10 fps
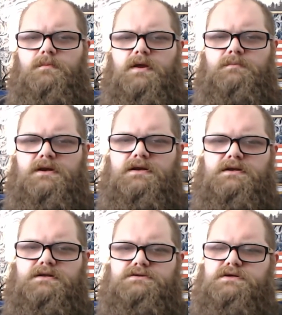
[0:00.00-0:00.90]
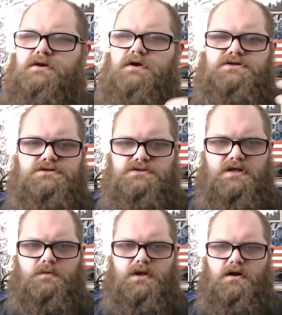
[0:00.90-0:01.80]
and being in the generations
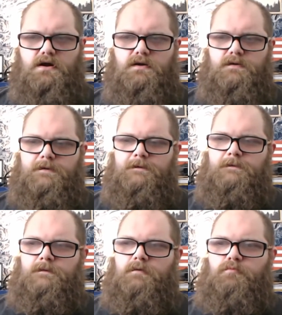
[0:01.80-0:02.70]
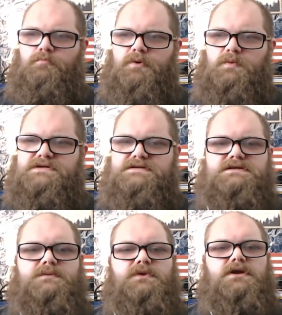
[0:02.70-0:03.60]
that we are. But we see
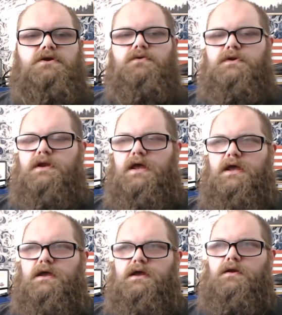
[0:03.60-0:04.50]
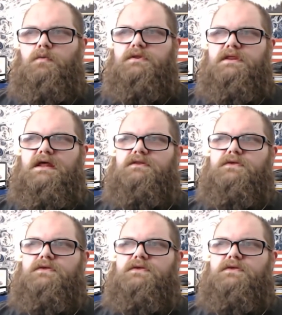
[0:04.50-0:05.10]
something new today, and what that